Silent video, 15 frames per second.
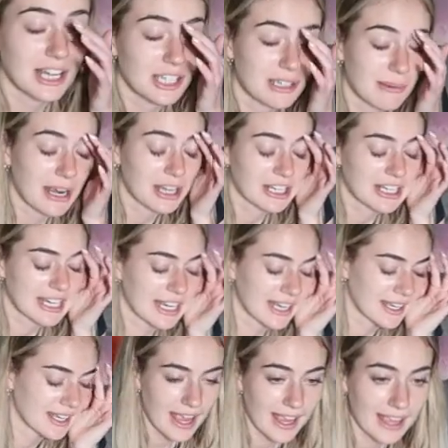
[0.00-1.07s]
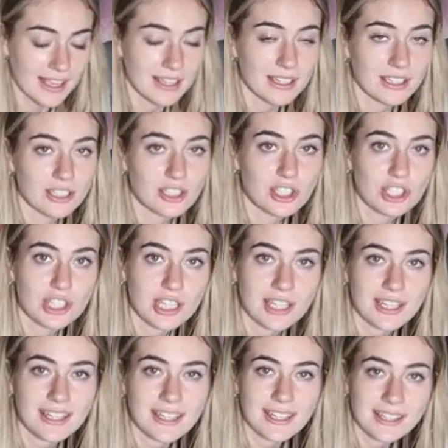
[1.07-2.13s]
documentary and
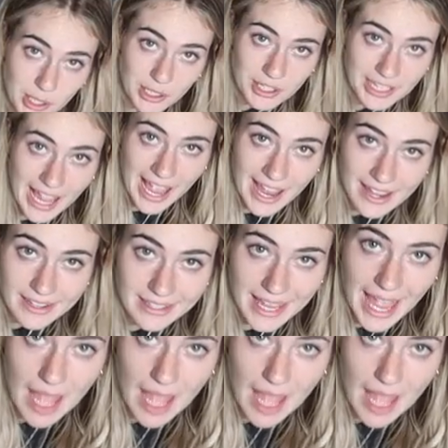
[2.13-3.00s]
she put her cat in a